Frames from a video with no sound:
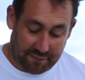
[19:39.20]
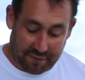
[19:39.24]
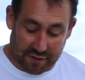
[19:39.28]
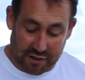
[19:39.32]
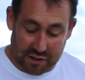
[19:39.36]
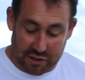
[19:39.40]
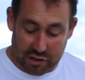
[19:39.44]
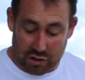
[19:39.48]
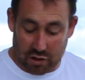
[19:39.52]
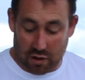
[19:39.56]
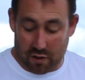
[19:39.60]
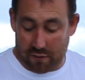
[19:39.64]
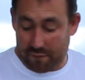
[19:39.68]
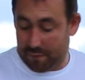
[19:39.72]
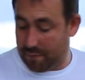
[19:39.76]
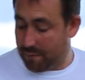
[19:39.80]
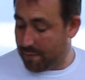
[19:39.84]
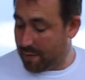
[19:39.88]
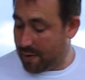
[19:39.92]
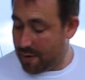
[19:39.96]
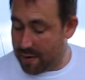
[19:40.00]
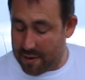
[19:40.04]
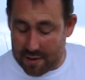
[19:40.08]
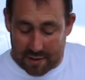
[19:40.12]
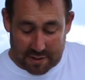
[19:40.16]
finish it off.
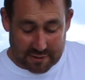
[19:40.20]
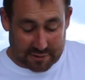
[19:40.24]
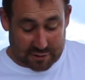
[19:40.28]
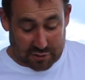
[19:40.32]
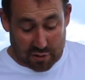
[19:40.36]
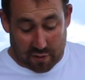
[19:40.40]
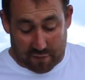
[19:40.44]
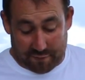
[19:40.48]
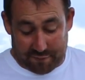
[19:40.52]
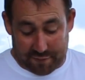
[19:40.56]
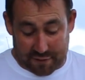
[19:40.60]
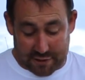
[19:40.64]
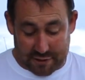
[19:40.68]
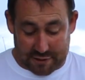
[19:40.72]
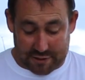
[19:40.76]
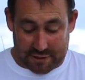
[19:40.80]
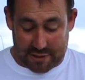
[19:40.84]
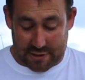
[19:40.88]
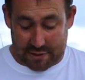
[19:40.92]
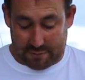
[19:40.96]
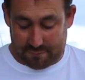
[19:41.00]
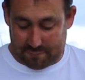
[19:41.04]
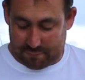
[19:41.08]
It's not finished yet.